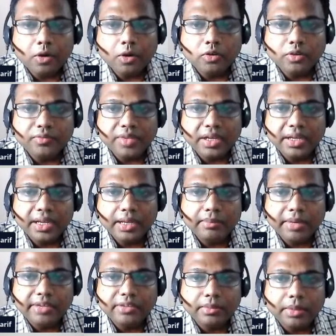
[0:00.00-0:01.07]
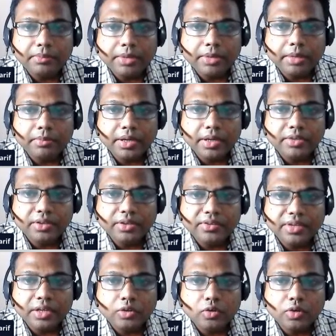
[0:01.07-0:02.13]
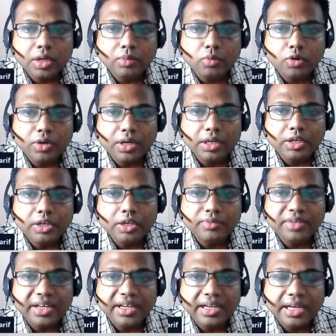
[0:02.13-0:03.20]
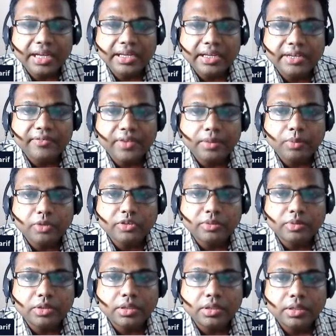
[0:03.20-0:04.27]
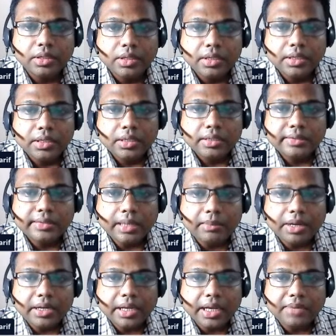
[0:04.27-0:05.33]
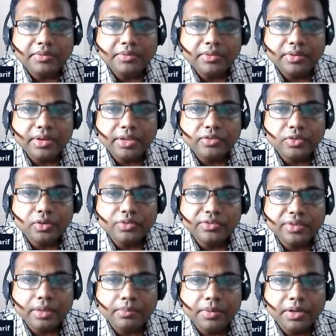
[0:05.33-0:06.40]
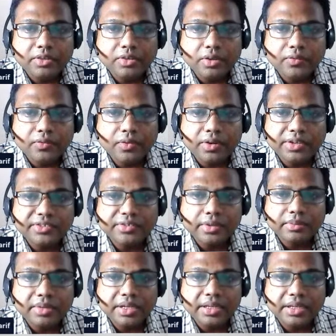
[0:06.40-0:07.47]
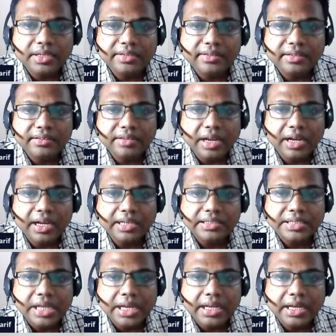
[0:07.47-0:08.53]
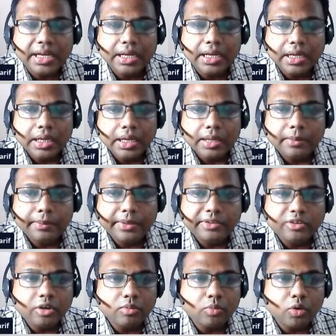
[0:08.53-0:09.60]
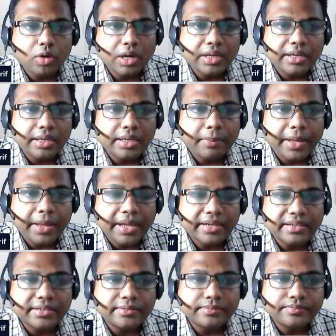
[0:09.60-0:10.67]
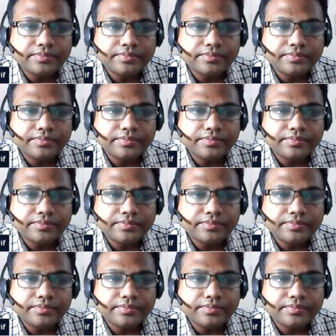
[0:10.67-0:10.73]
plot of the daily maximum temperatures and total mortality of the hill identify possible summertime thresholds temperature for extreme heat in Shanghai, China, based on mortality impact.